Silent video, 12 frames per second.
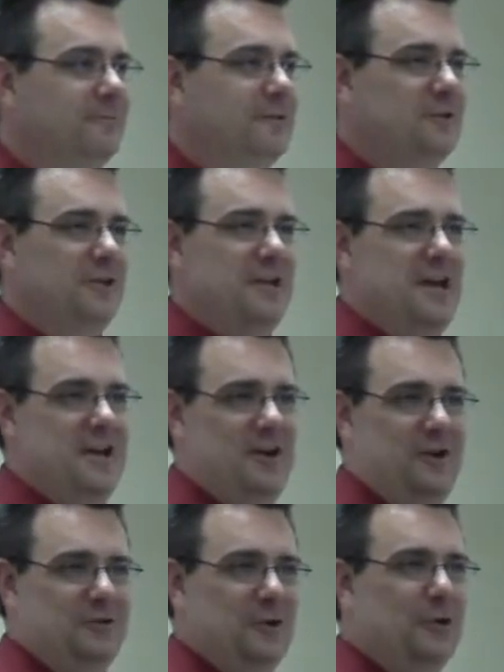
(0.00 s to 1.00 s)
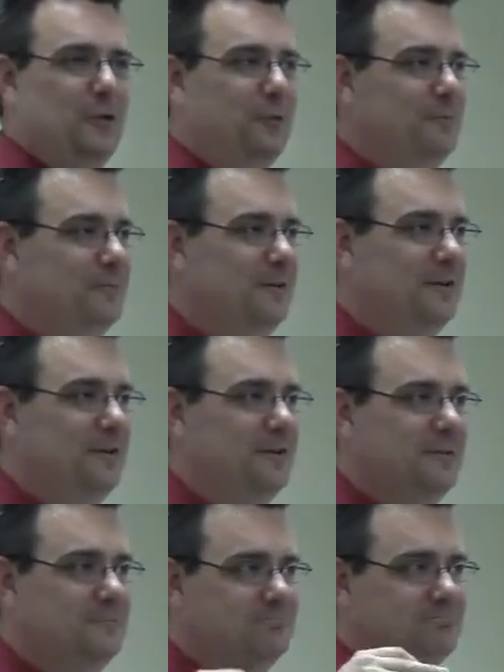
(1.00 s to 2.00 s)
So the editor's who?
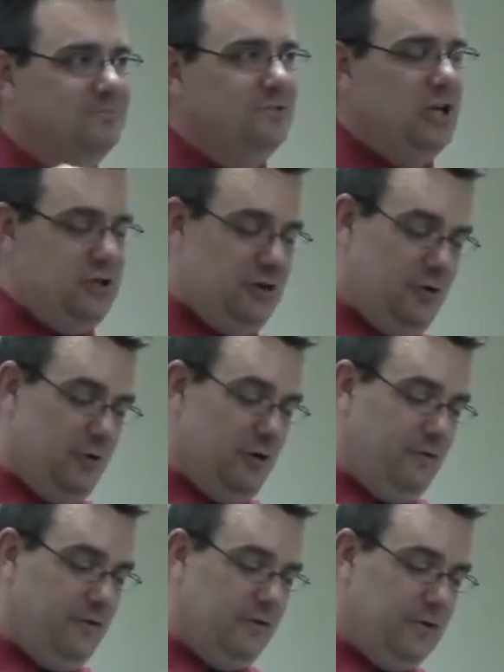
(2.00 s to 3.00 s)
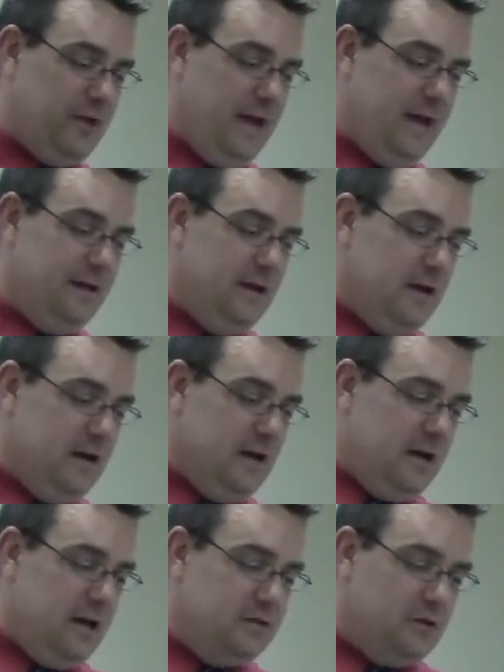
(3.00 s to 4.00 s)
Tischendorf, okay?
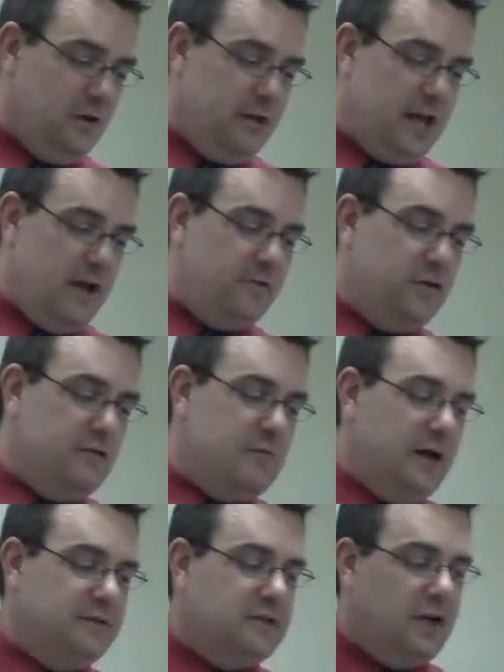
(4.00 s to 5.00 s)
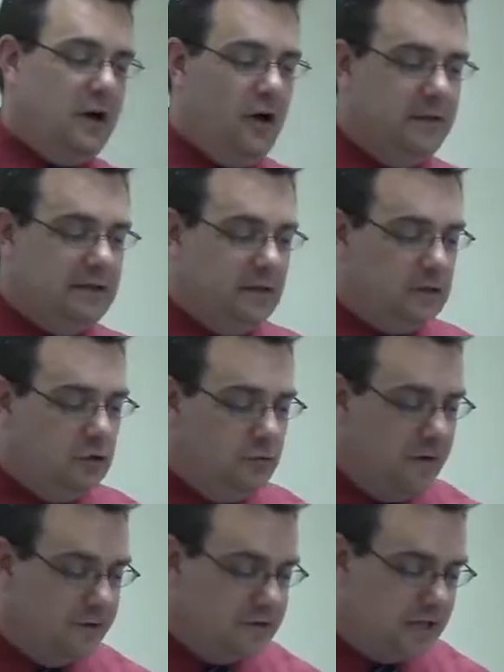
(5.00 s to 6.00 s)
It is only a few months ago that the
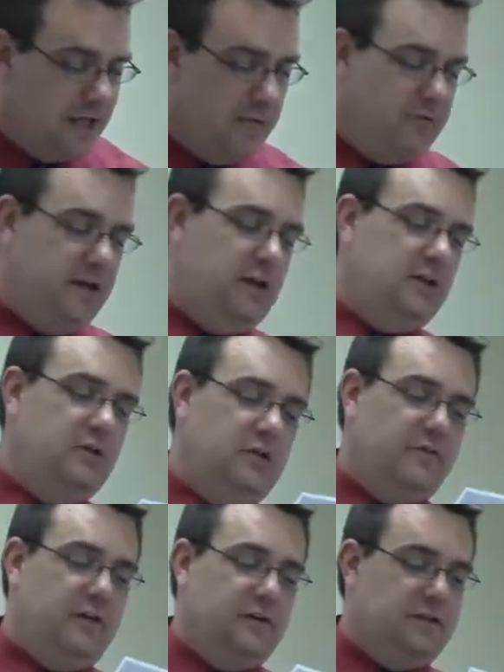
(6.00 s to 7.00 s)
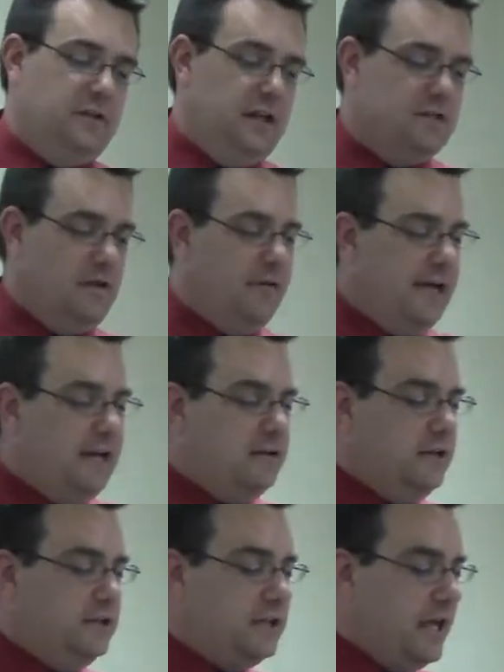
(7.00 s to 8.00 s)
two most celebrated universities of
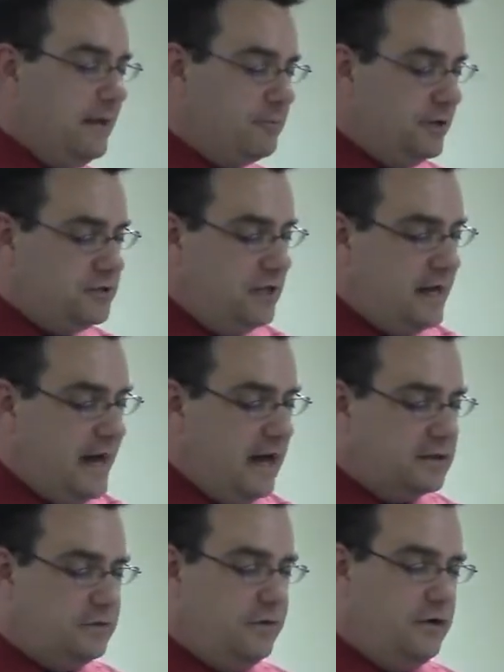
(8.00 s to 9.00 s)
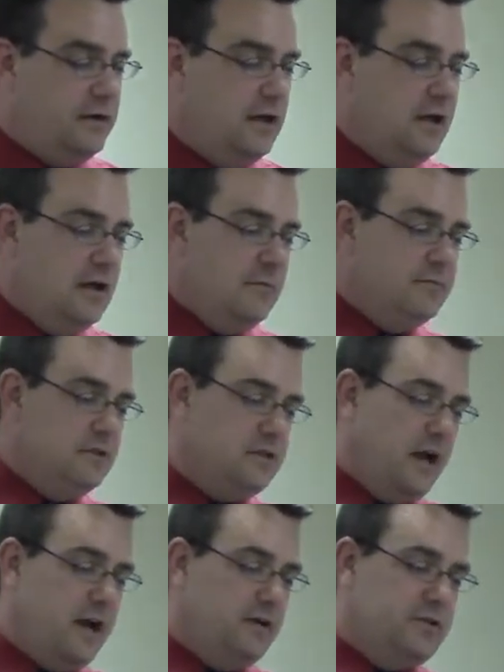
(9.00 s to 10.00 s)
England, Cambridge and Oxford,
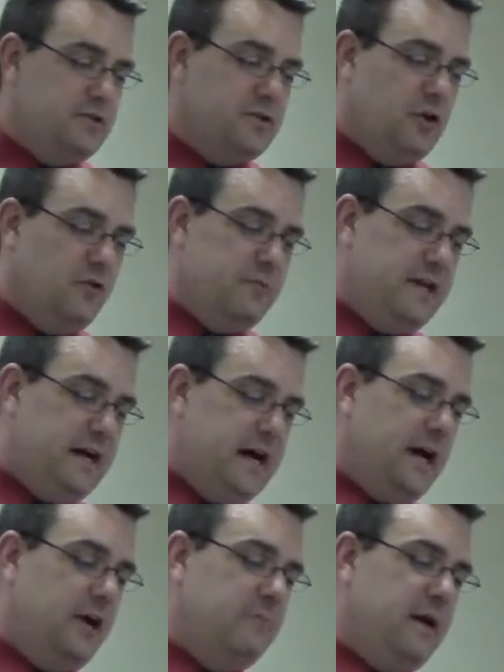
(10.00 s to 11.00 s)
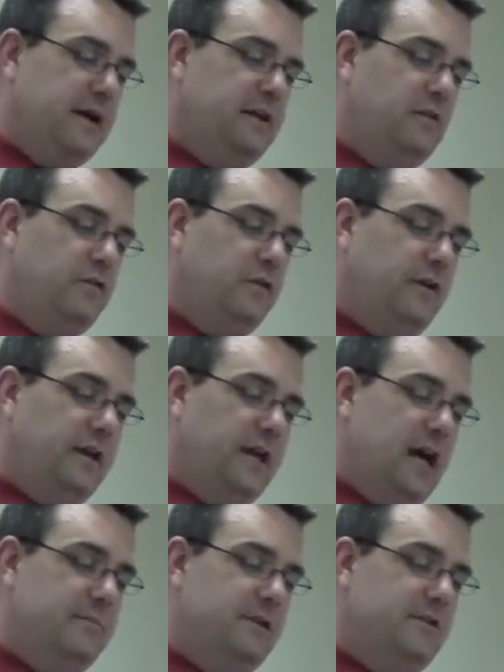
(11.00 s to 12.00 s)
desired to show me honor by
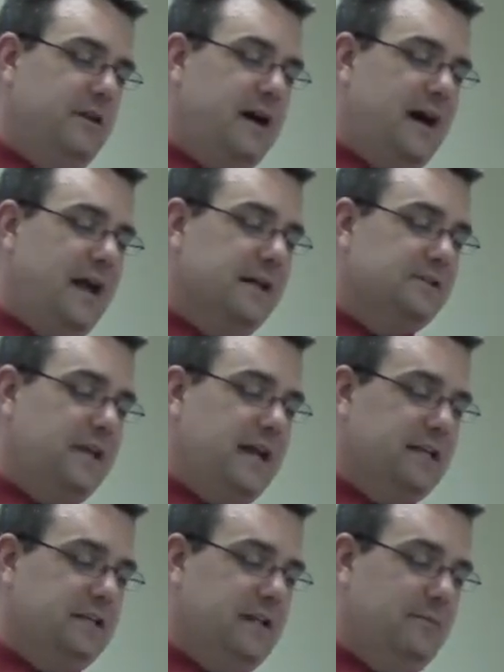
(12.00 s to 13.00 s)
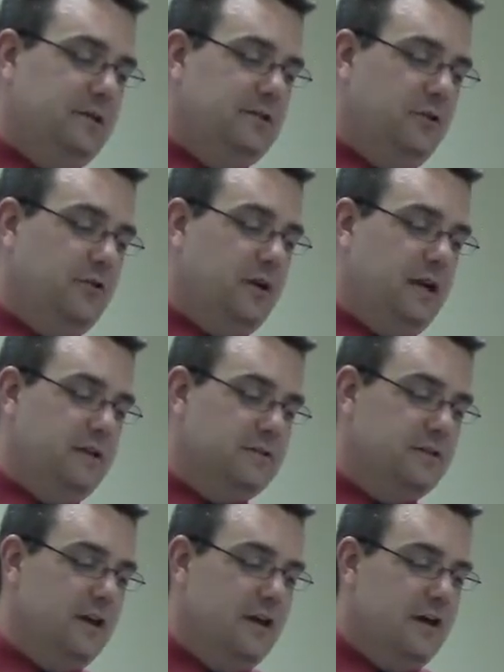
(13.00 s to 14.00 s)
conferring on me their highest academic degrees.